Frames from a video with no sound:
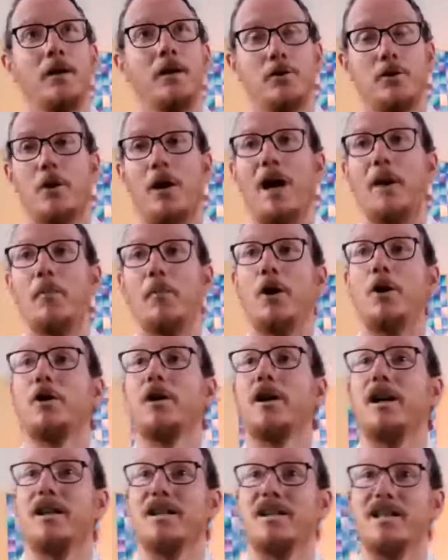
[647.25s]
So
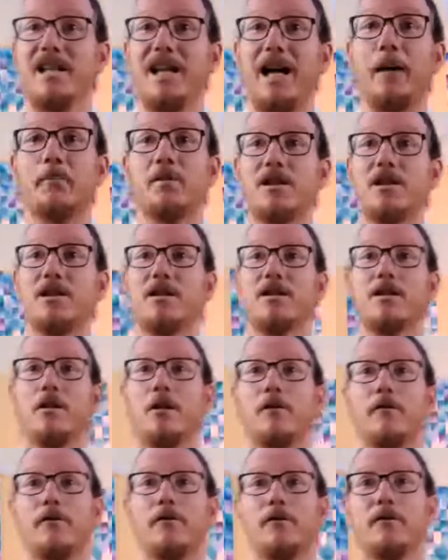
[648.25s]
amogha is the absence
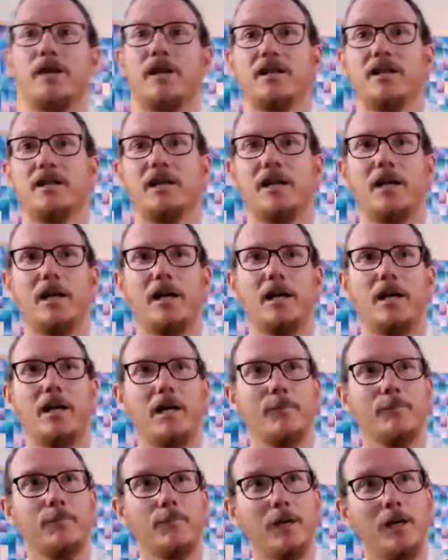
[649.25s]
of this
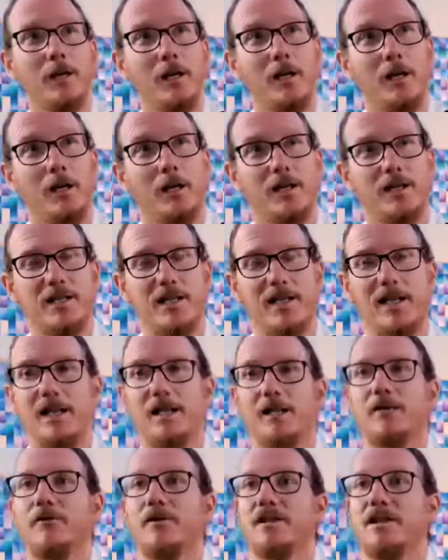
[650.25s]
this
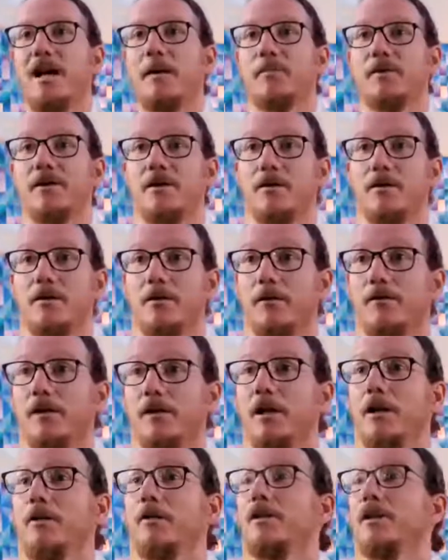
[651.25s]
ignorance, absence of
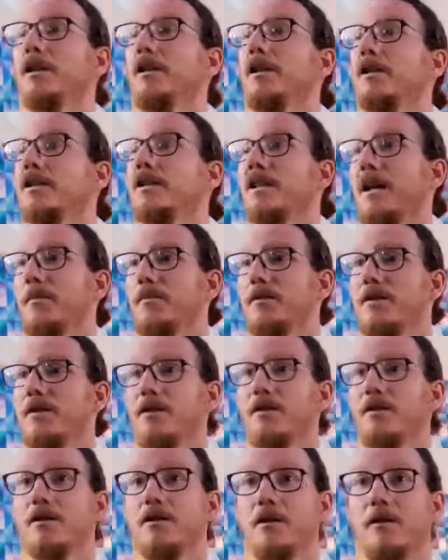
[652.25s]
deludedness,
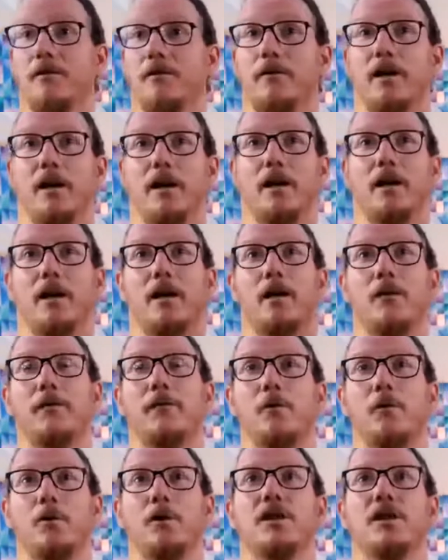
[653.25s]
absence of
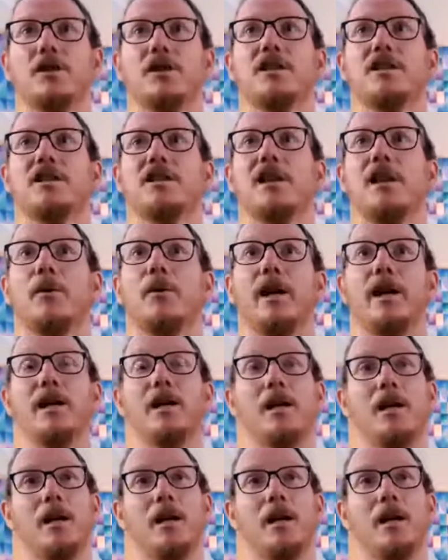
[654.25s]
foolishness in a way,